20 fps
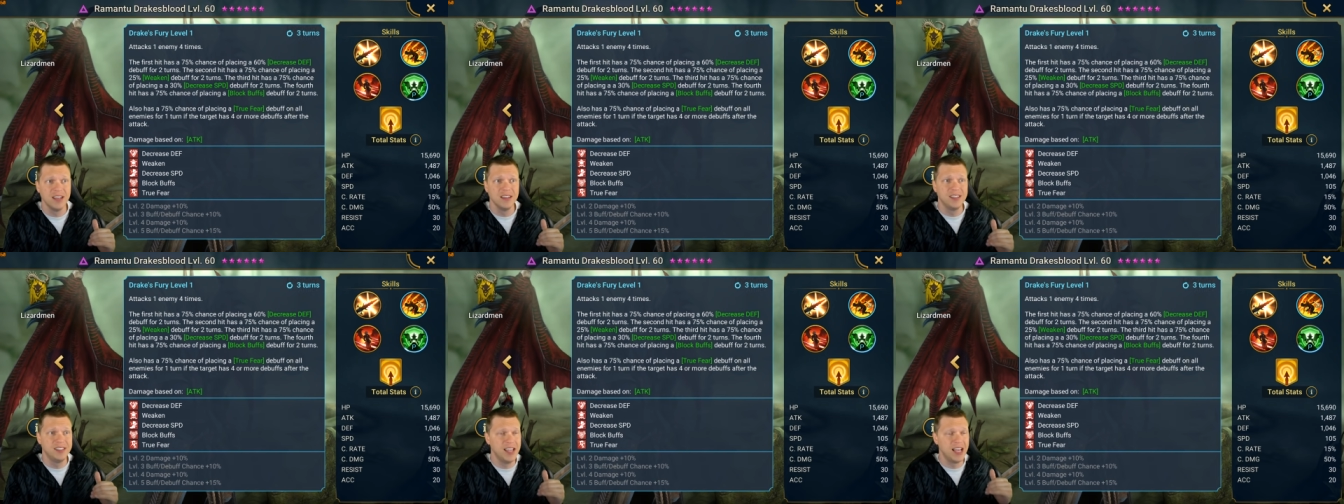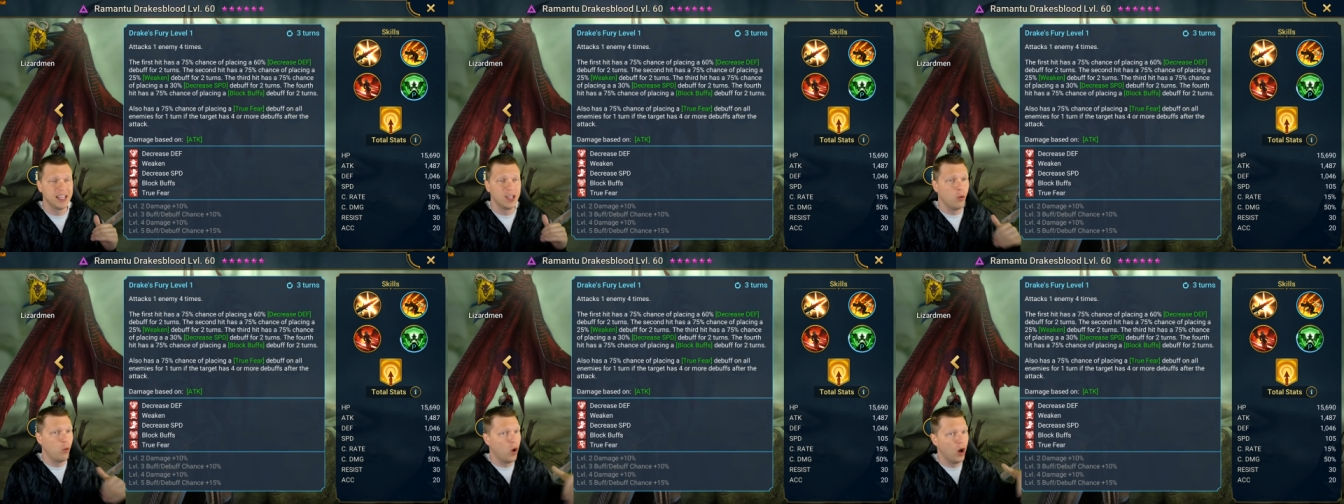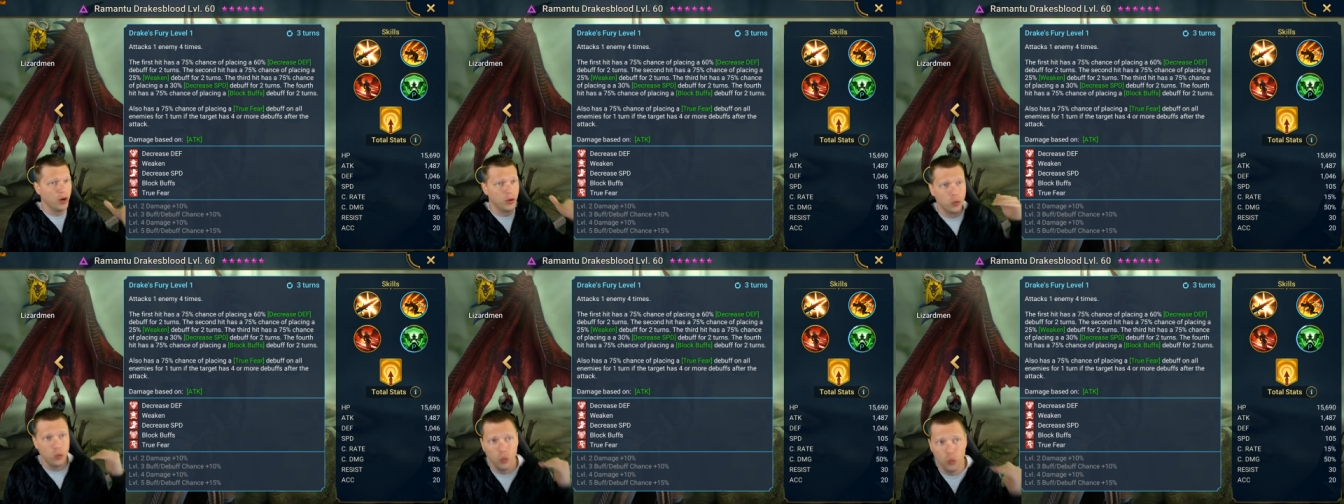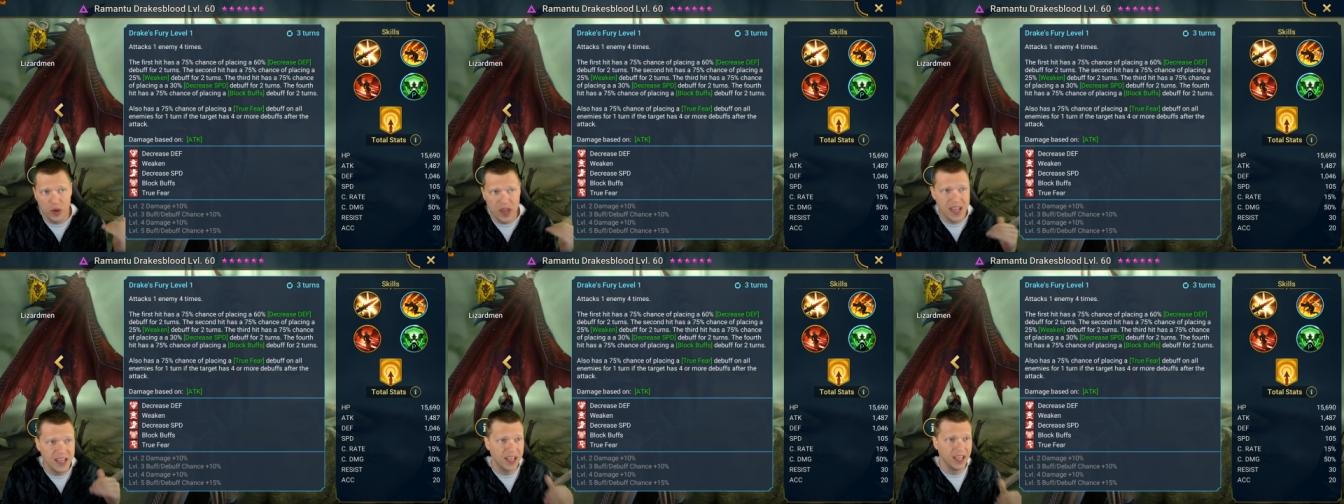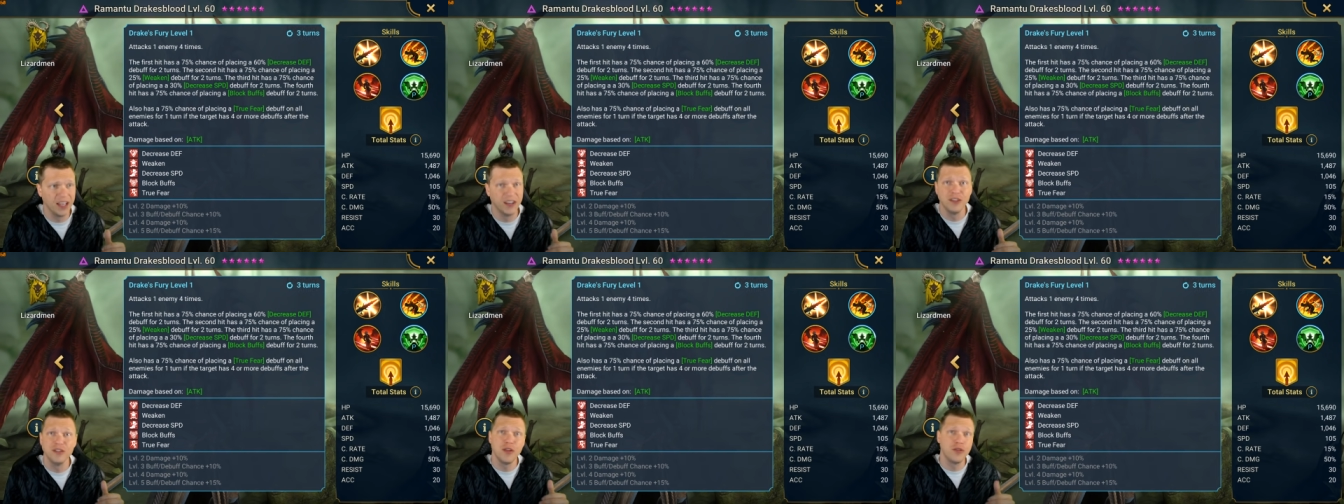The second one,
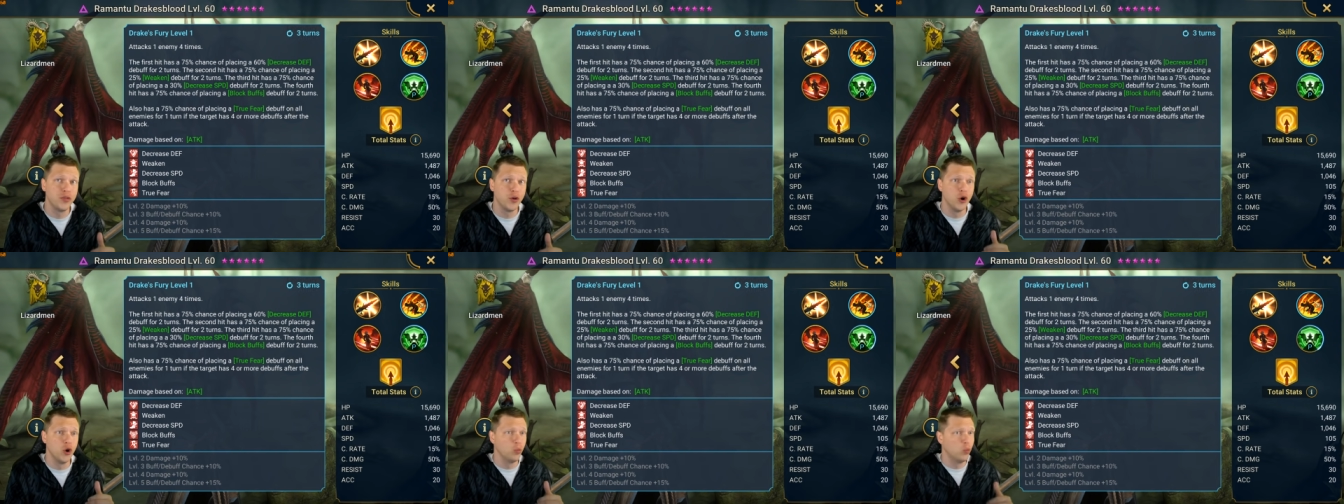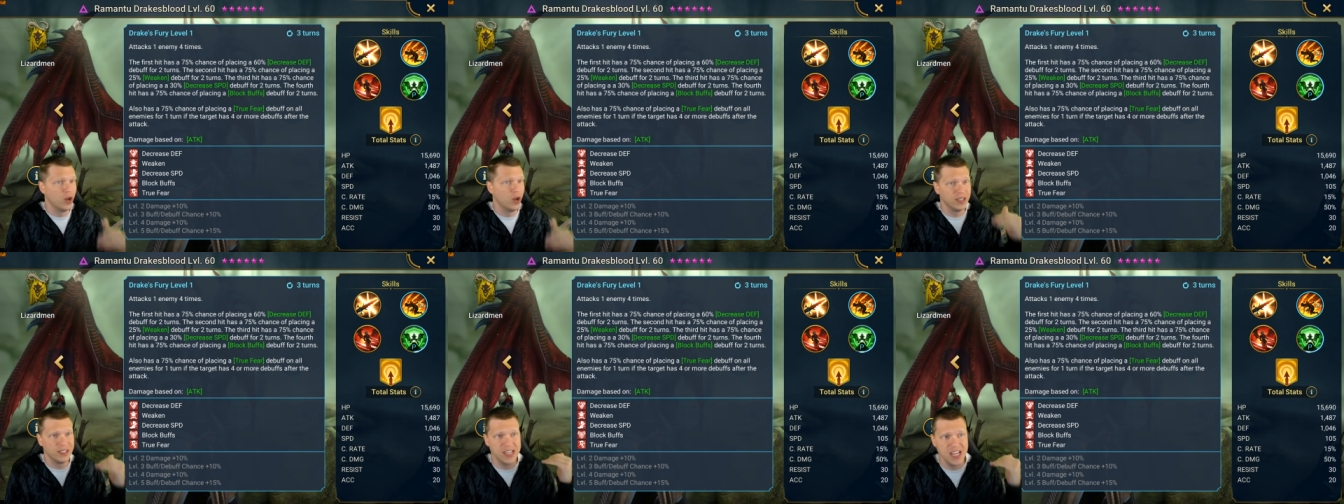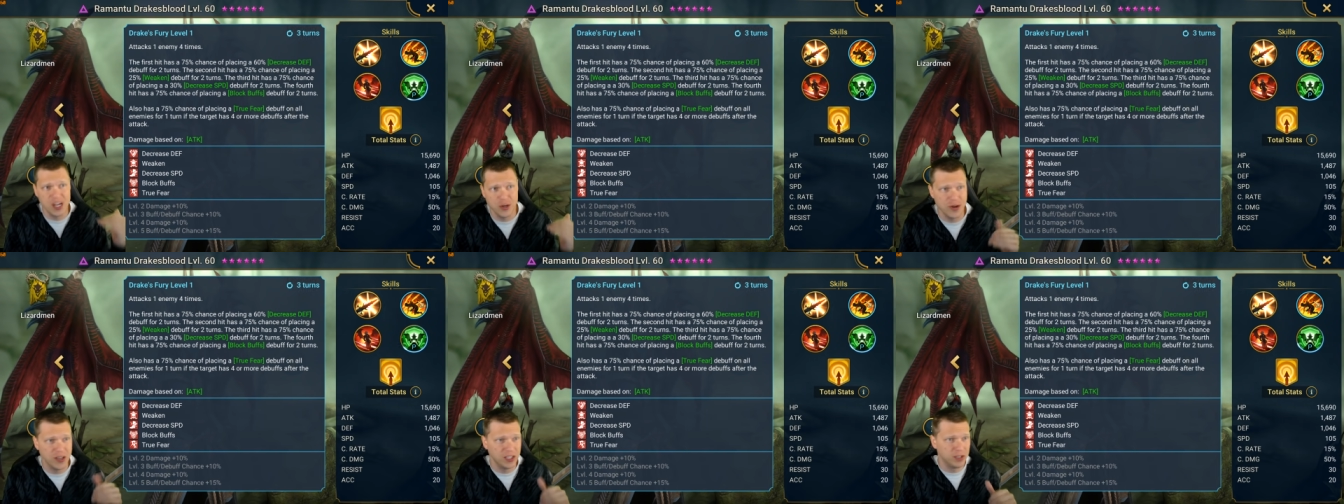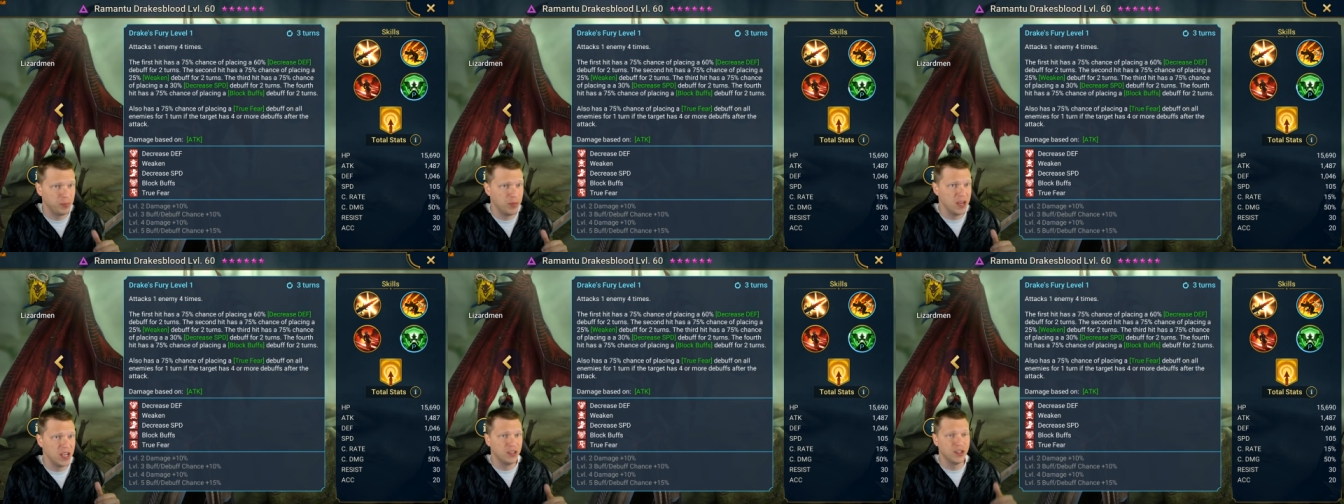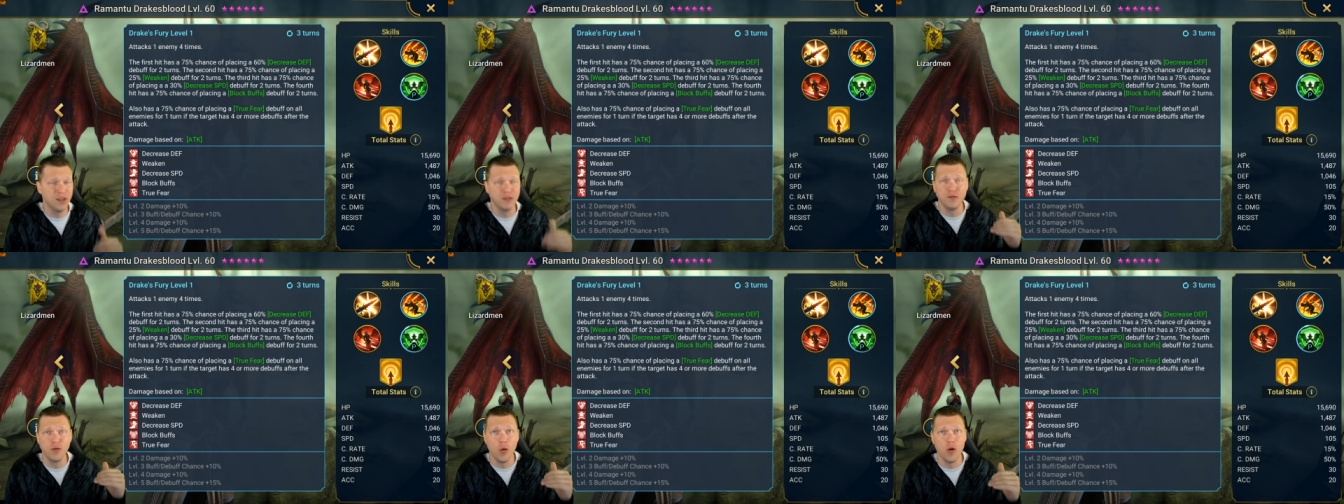weaken. The third one, decrease speed.
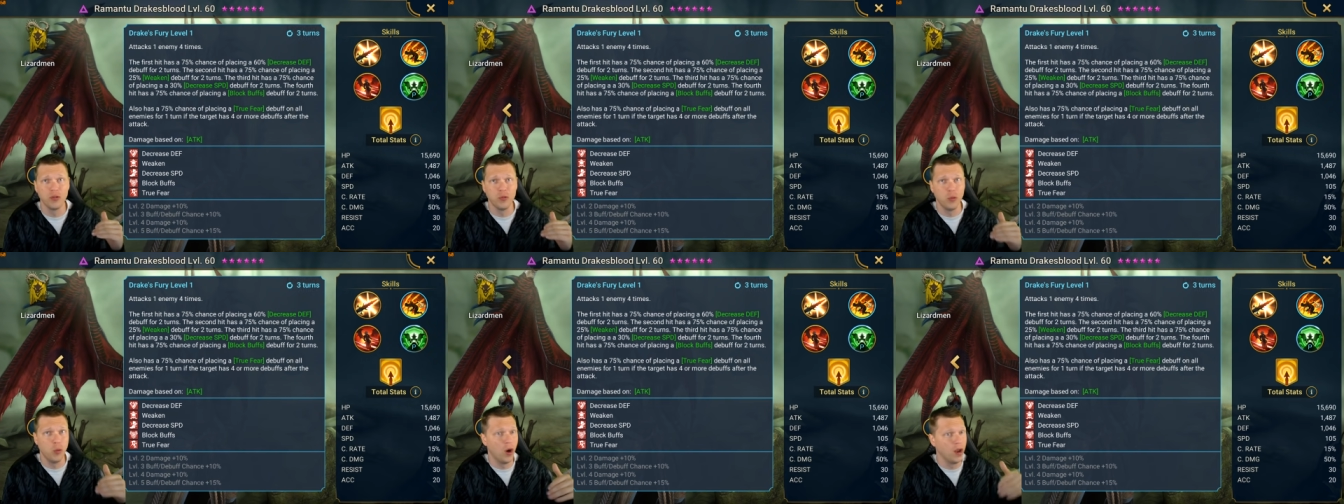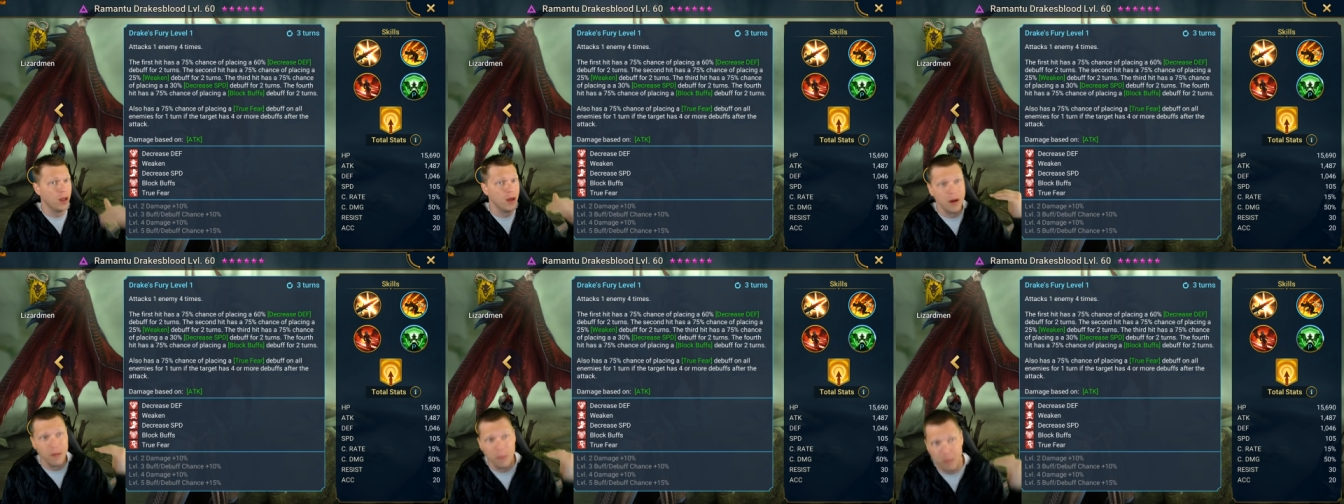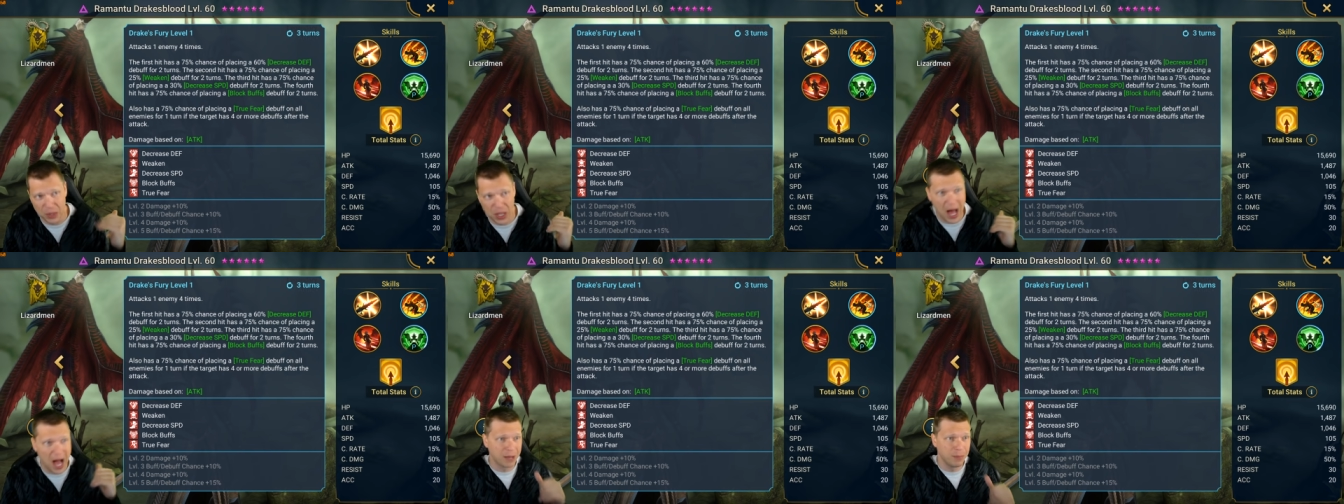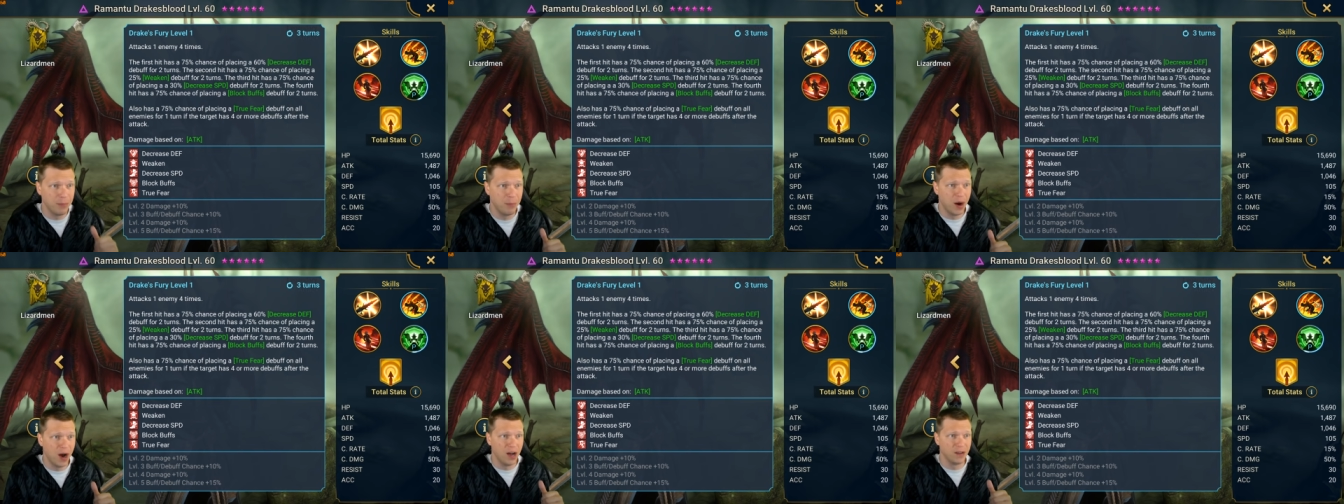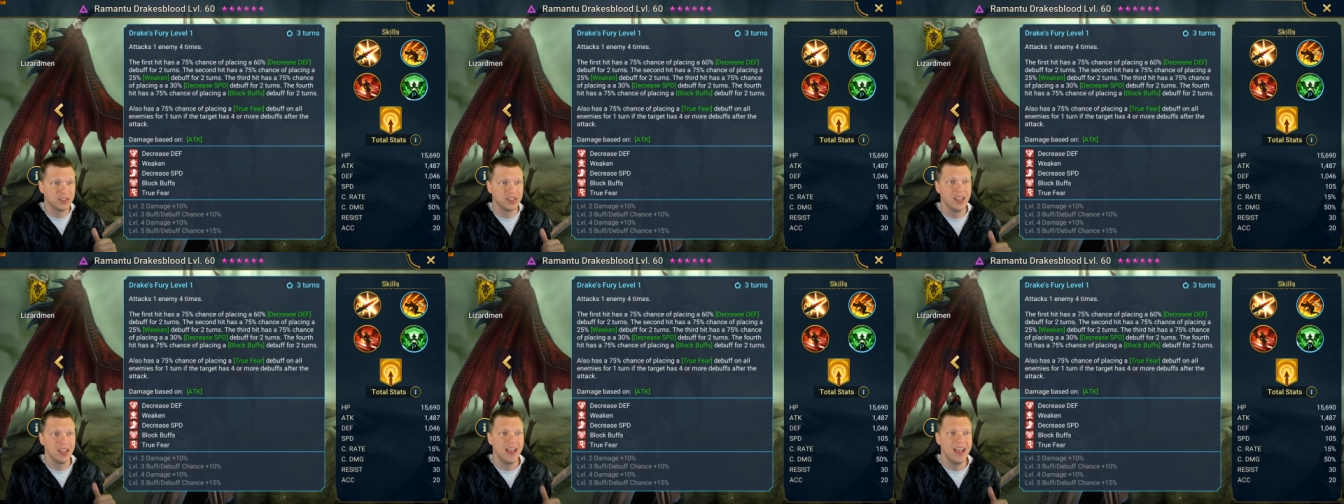The fourth one, block
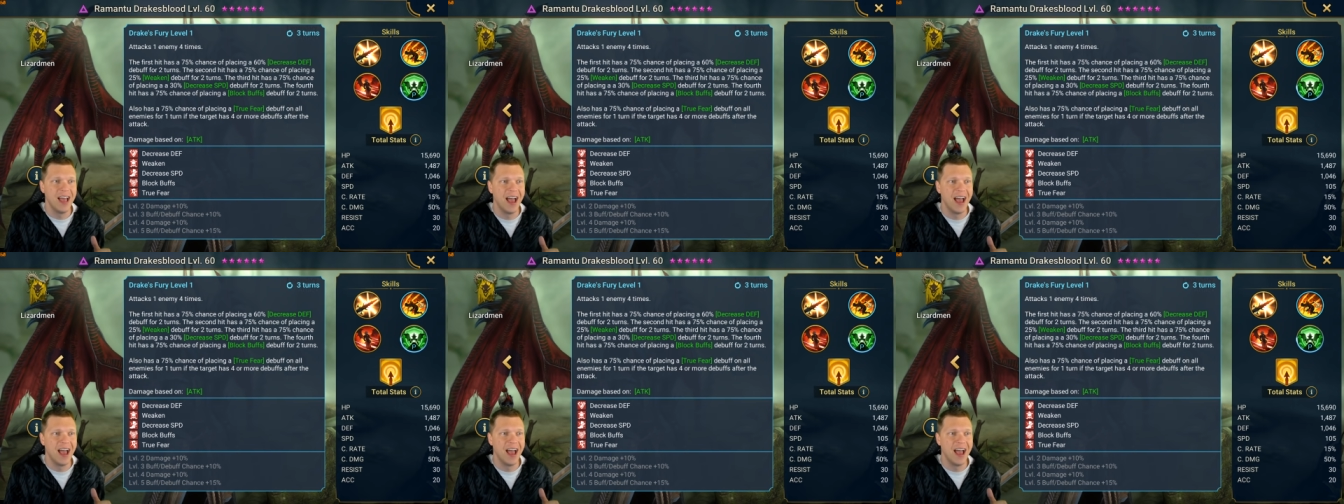buffs.